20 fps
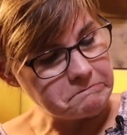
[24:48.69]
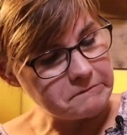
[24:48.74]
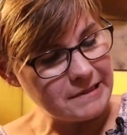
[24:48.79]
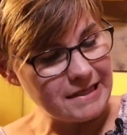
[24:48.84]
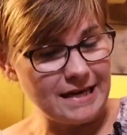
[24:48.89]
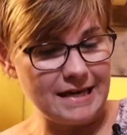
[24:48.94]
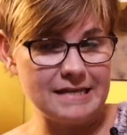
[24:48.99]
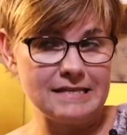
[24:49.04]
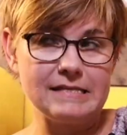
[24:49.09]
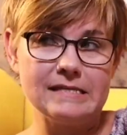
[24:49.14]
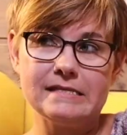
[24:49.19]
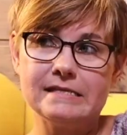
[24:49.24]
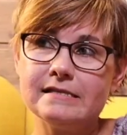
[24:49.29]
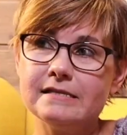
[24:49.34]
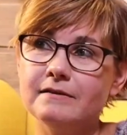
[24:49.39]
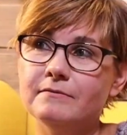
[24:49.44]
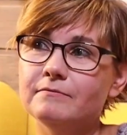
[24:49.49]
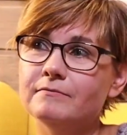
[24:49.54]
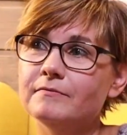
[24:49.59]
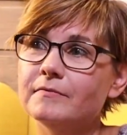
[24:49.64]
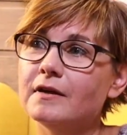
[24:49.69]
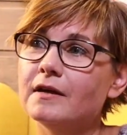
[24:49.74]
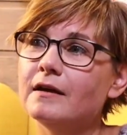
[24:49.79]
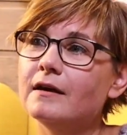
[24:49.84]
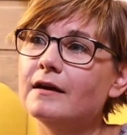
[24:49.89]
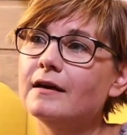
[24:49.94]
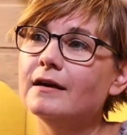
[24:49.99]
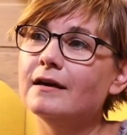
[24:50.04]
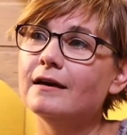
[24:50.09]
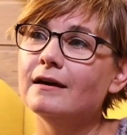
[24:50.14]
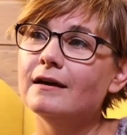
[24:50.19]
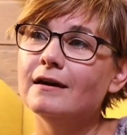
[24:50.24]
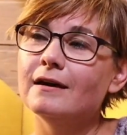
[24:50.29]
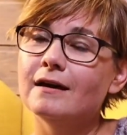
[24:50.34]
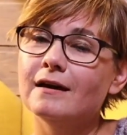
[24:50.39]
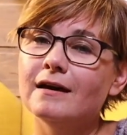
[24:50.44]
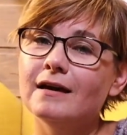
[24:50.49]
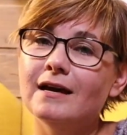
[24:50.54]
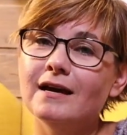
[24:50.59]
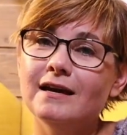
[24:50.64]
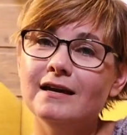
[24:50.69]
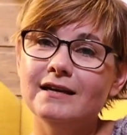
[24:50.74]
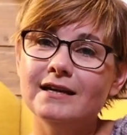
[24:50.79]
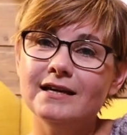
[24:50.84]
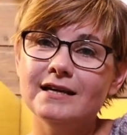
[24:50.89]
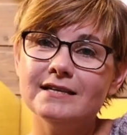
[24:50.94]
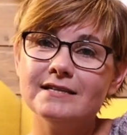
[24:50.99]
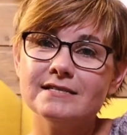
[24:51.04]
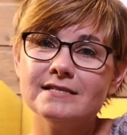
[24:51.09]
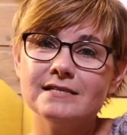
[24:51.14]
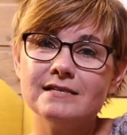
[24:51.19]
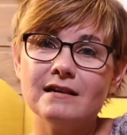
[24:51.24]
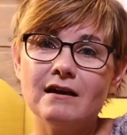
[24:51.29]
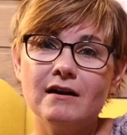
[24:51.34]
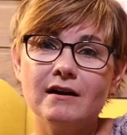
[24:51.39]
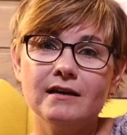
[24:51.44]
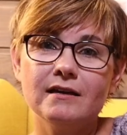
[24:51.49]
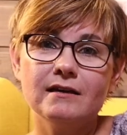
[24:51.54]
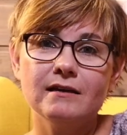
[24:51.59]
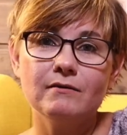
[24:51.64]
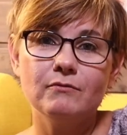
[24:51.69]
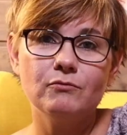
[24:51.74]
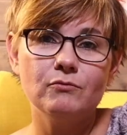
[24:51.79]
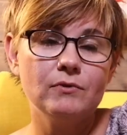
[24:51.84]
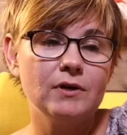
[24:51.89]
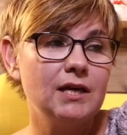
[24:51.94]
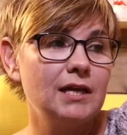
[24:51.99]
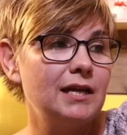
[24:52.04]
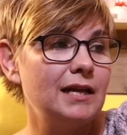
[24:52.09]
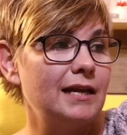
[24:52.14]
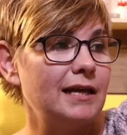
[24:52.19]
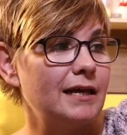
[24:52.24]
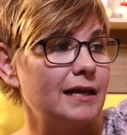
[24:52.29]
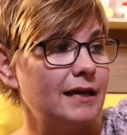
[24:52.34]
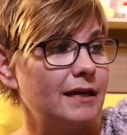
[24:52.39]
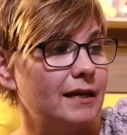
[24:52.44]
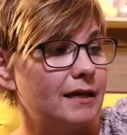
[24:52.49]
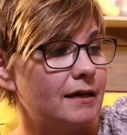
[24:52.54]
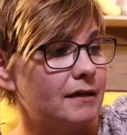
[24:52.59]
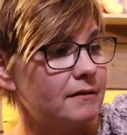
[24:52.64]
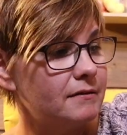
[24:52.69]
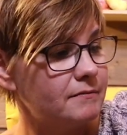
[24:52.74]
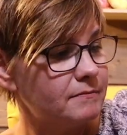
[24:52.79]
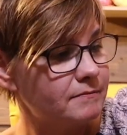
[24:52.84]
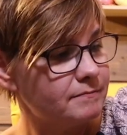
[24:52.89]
Yes. And it's like a really